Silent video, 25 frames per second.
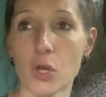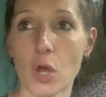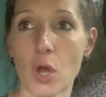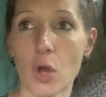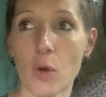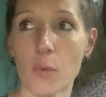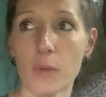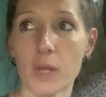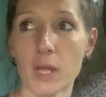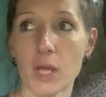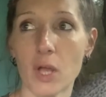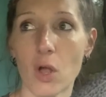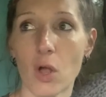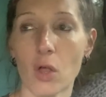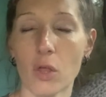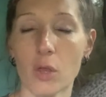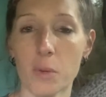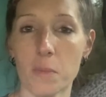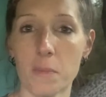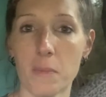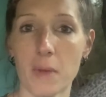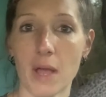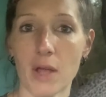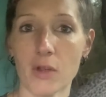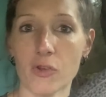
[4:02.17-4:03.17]
When they call it
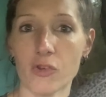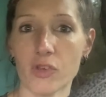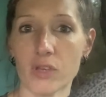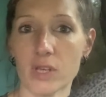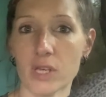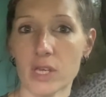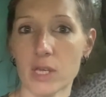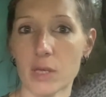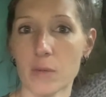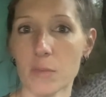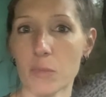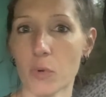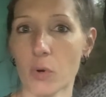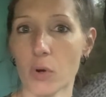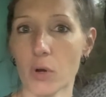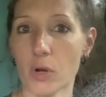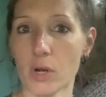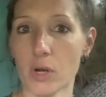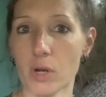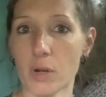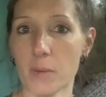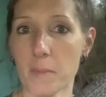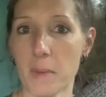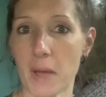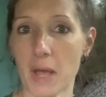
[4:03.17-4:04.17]
a magic keyboard
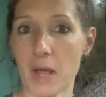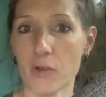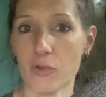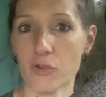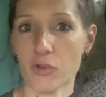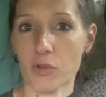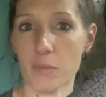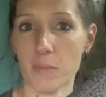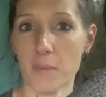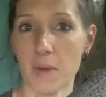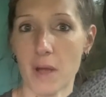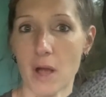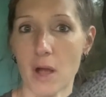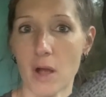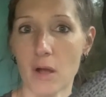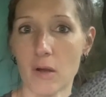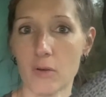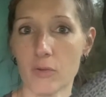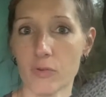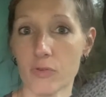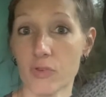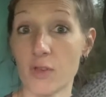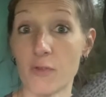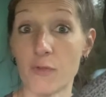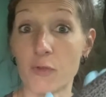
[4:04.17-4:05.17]
and a magic
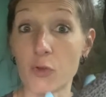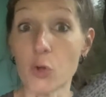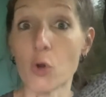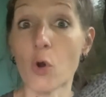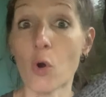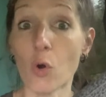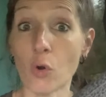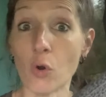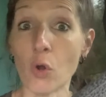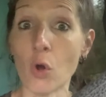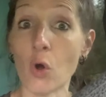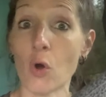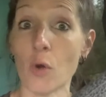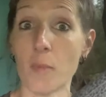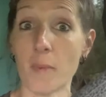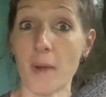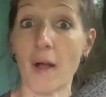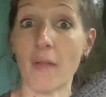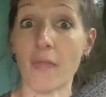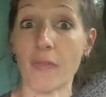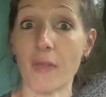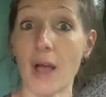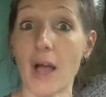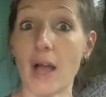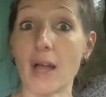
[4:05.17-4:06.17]
mouse, if you don't know
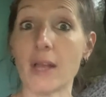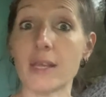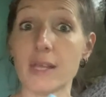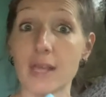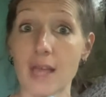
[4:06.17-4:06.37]
about that,